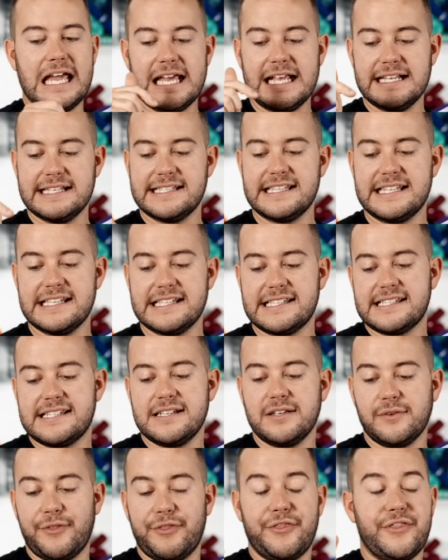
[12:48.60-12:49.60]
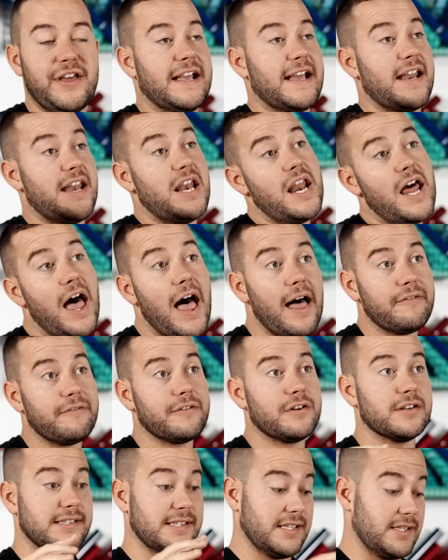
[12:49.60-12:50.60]
is this still thick enough?
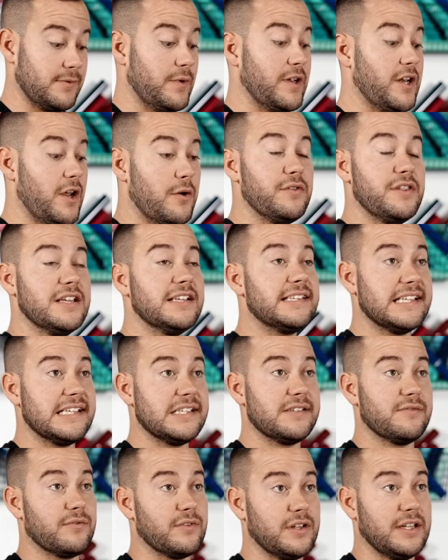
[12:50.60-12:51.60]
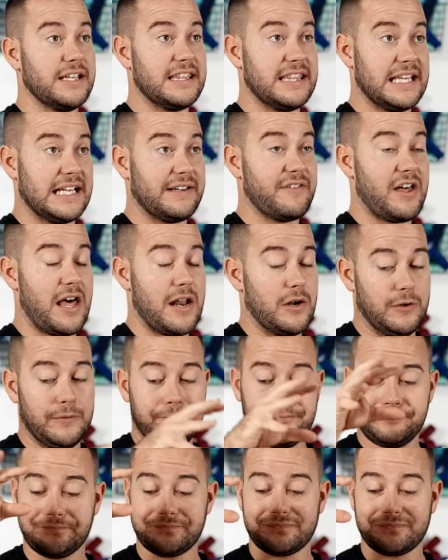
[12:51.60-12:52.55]
Because this we know this is really thick vinyl,